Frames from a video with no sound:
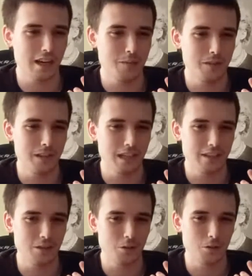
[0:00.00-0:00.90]
I mean,
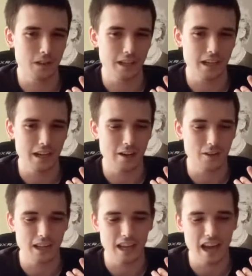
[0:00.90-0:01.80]
like the whole like all
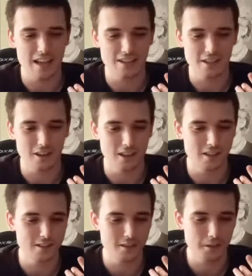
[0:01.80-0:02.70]
the
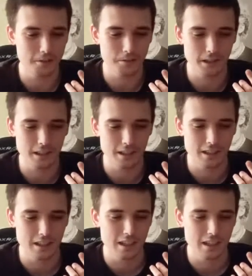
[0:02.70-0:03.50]
Asgardian stuff, like